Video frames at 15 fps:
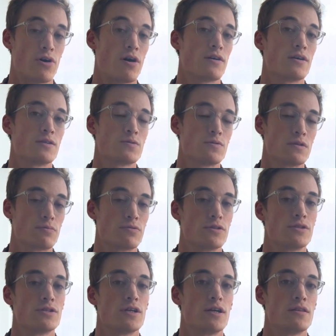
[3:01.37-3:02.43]
audience will
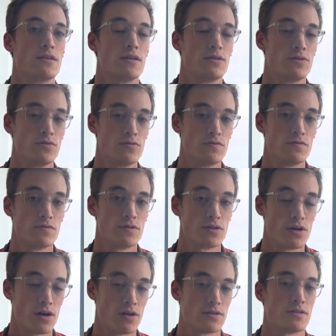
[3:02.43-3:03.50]
appreciate that you've
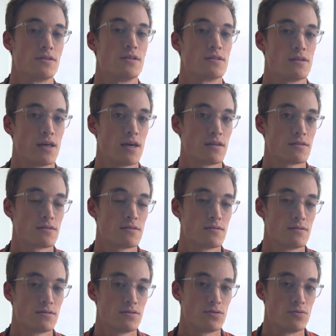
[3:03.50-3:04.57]
gone to these lengths
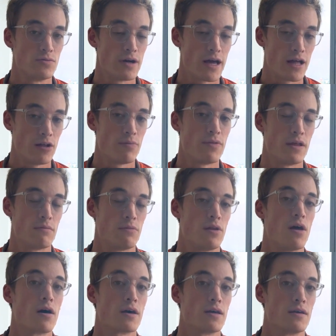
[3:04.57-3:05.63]
to help them
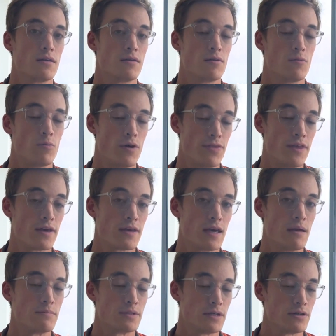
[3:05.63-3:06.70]
lock in what they
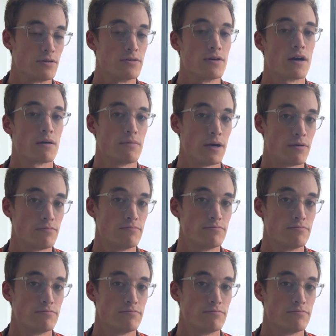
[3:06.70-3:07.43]
came to hear you talk about.